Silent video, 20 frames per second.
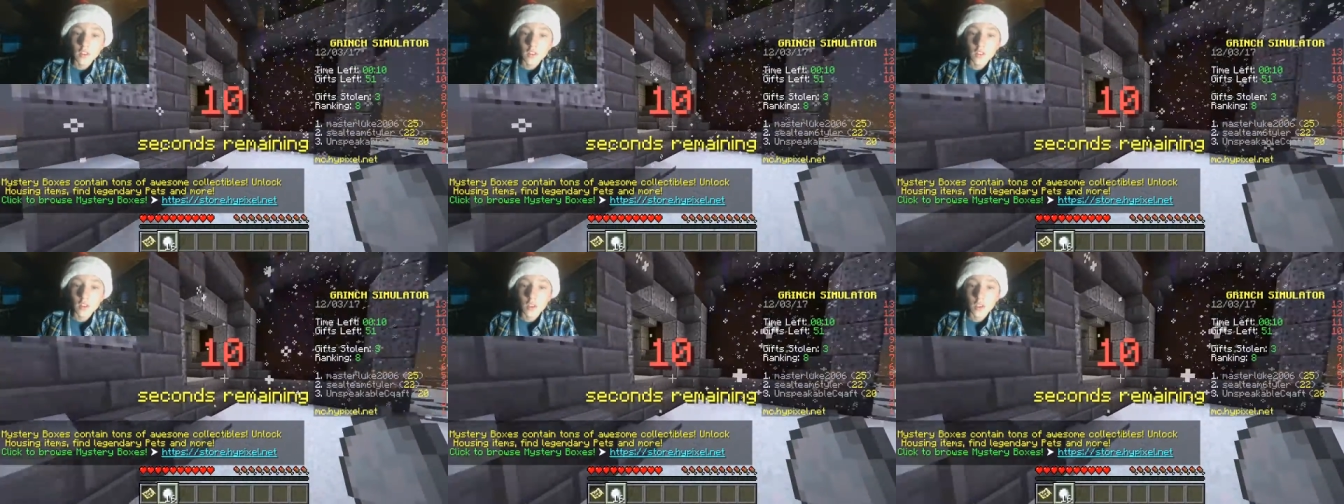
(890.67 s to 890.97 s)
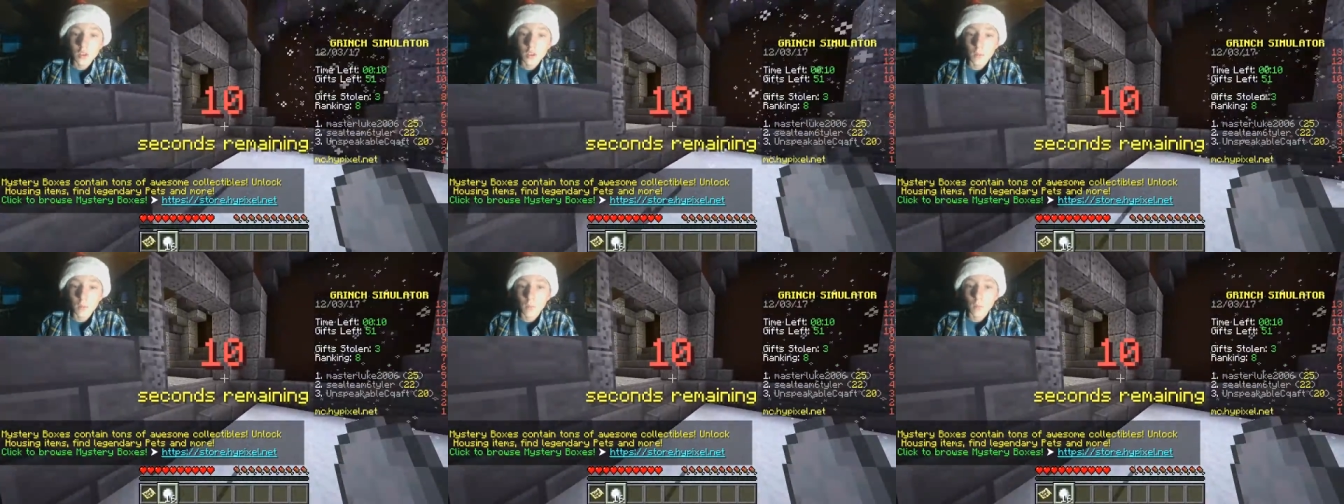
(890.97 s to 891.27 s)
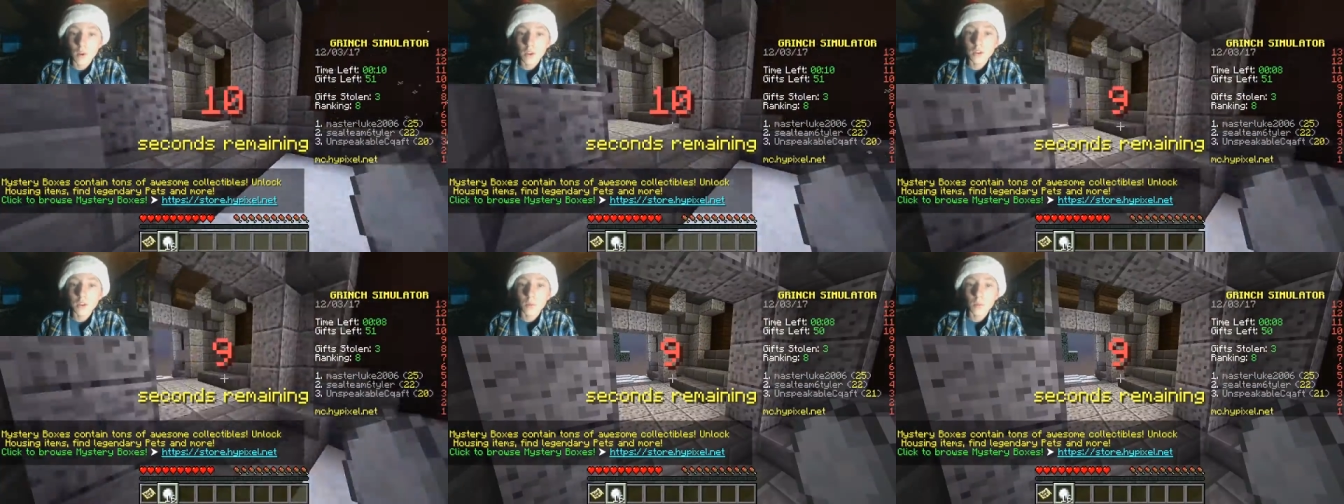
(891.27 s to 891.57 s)
That's a
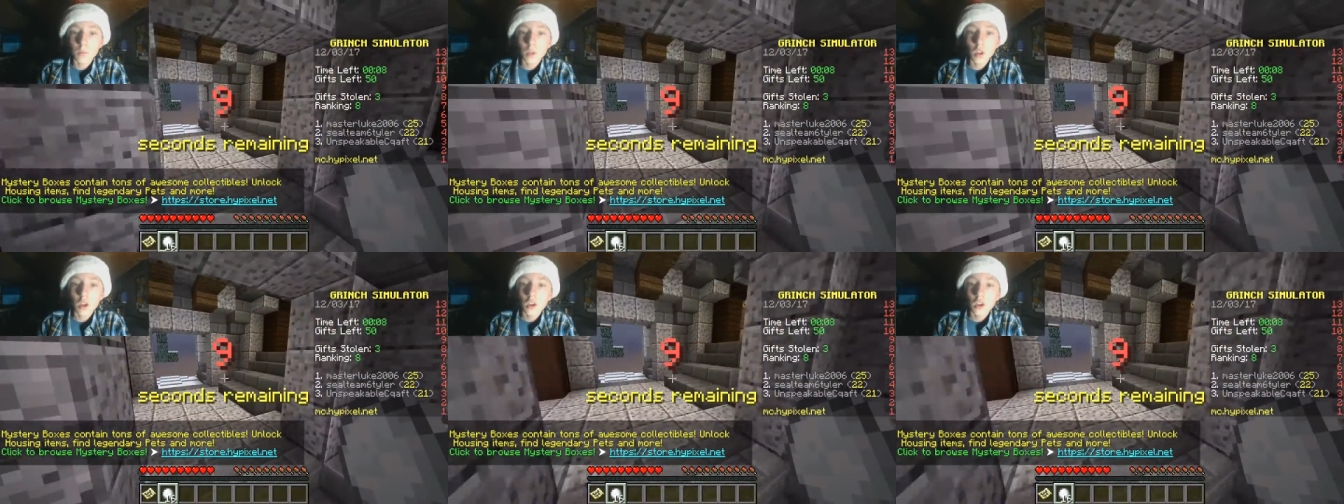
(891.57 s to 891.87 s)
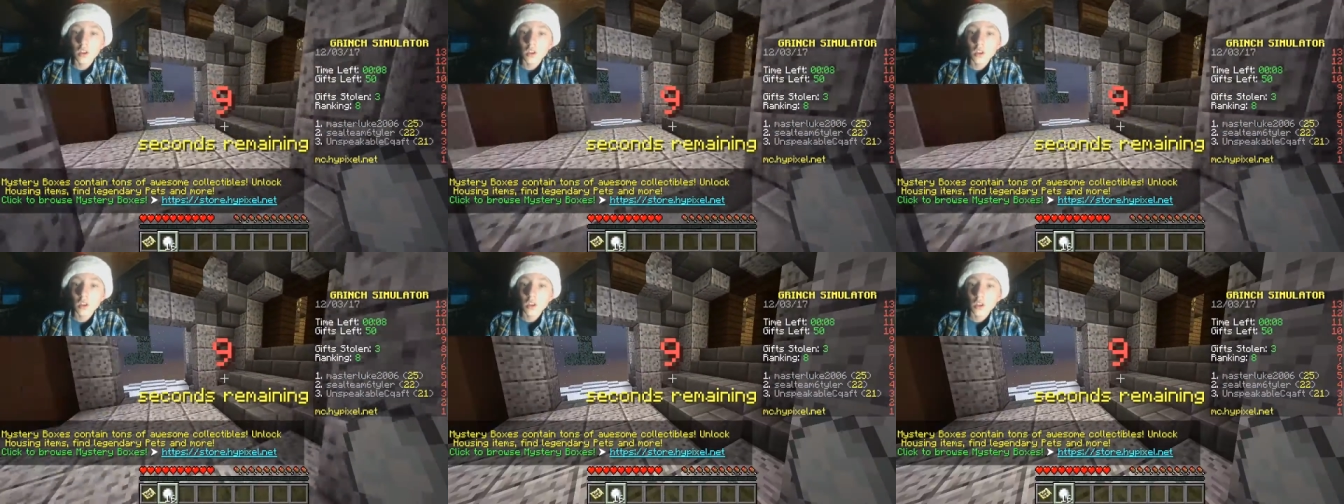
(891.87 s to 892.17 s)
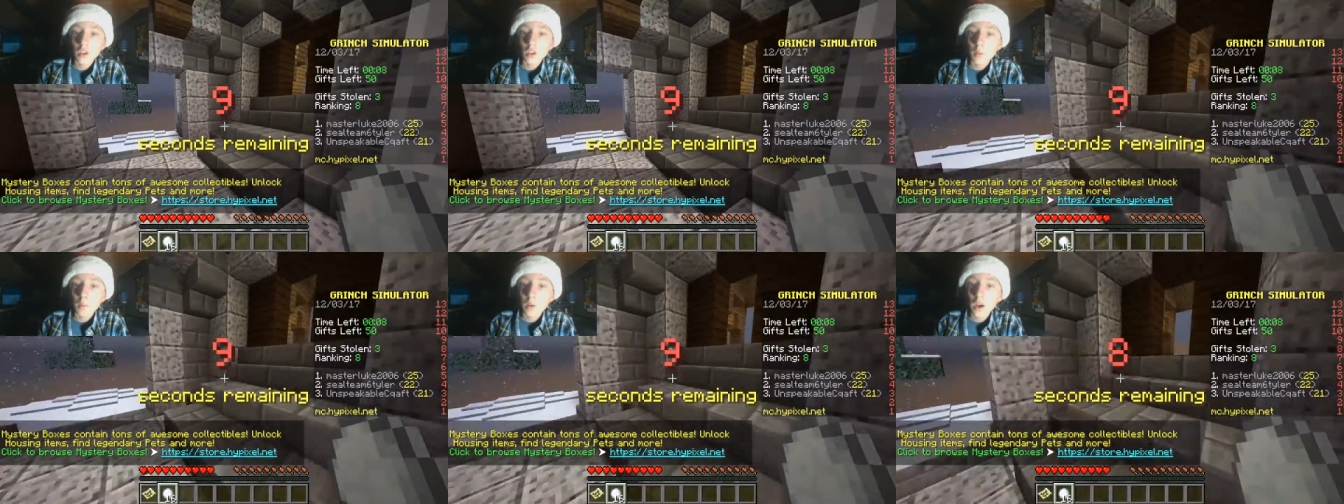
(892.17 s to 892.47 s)
redstone block.
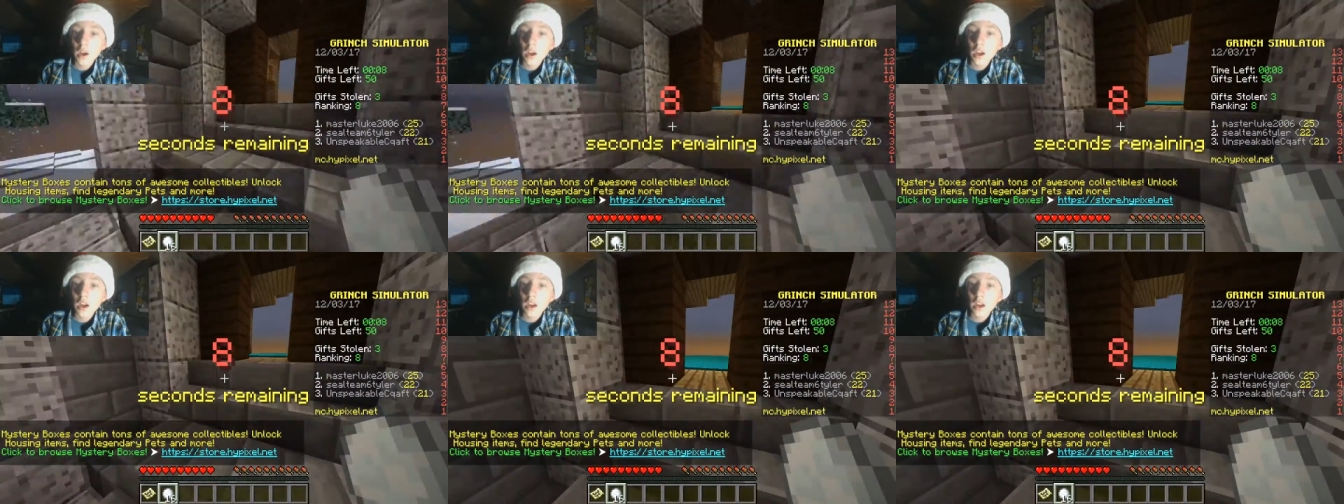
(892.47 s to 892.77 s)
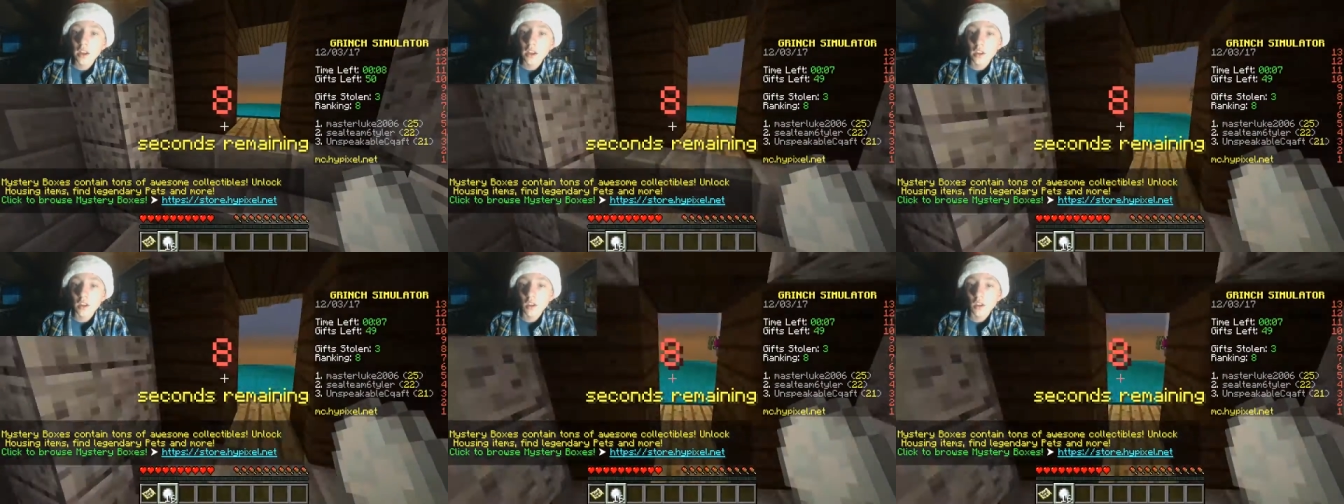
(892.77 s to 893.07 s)
Come on!